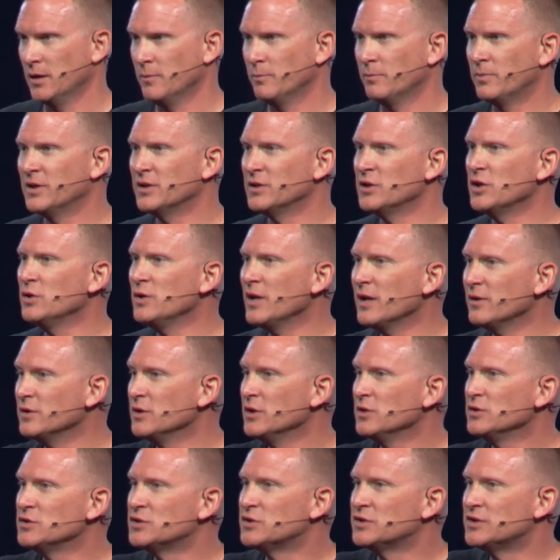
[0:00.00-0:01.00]
But you know,
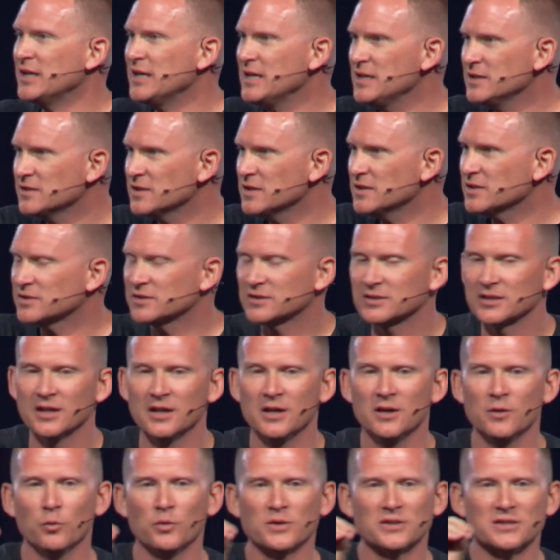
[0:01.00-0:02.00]
Jesus
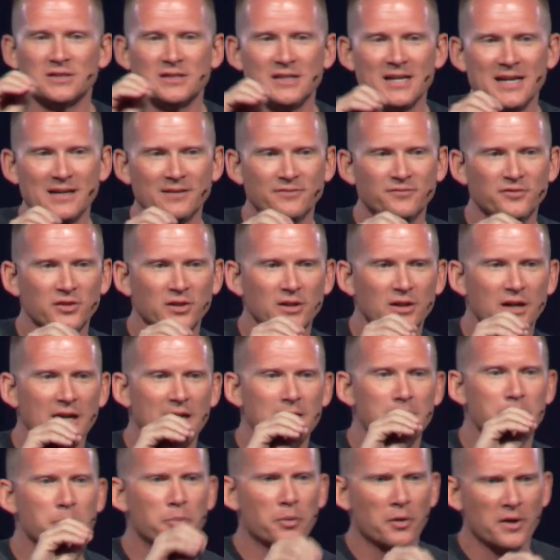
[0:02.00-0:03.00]
was never
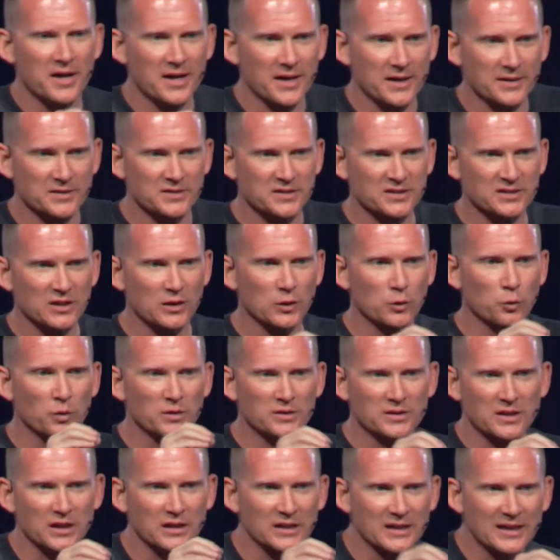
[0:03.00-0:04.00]
impressed
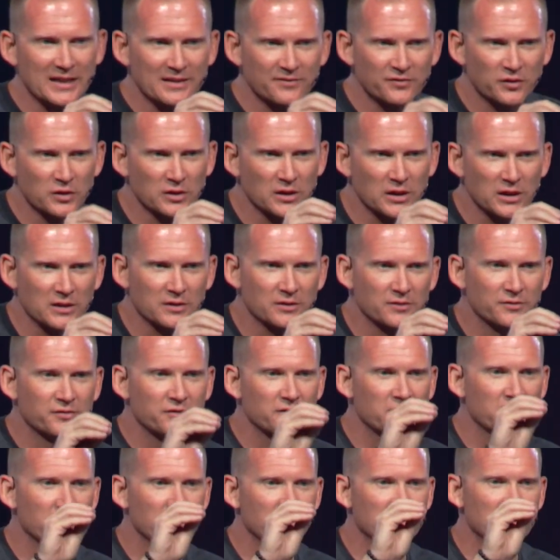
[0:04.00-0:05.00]
with the level of
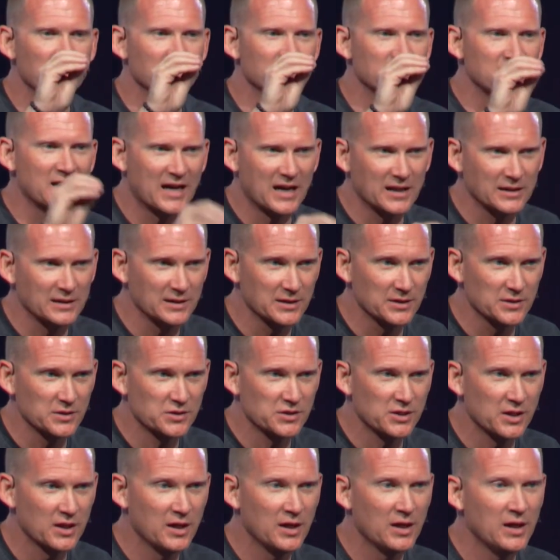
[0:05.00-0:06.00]
their
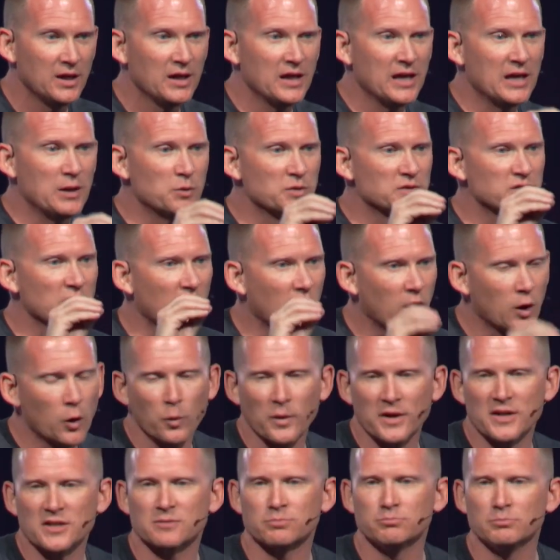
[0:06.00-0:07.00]
knowledge, he was
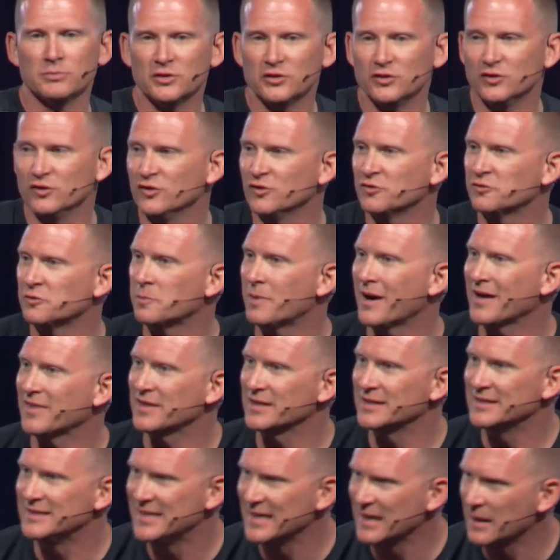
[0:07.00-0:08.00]
always moved by the
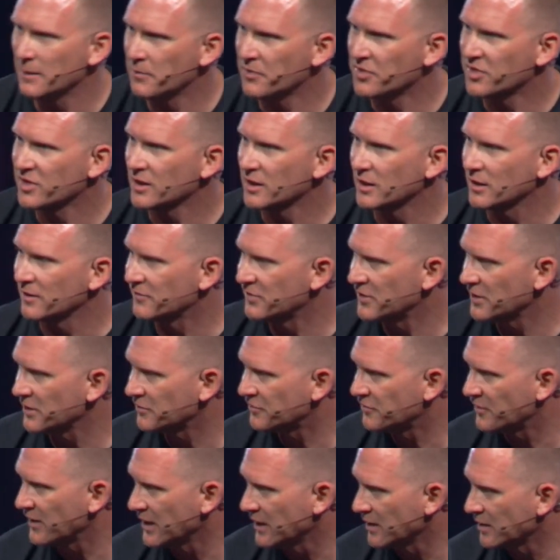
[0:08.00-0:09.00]
depth of their
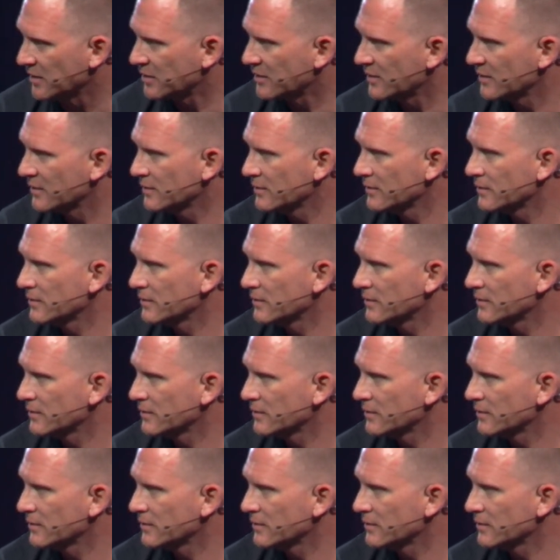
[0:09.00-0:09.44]
faith.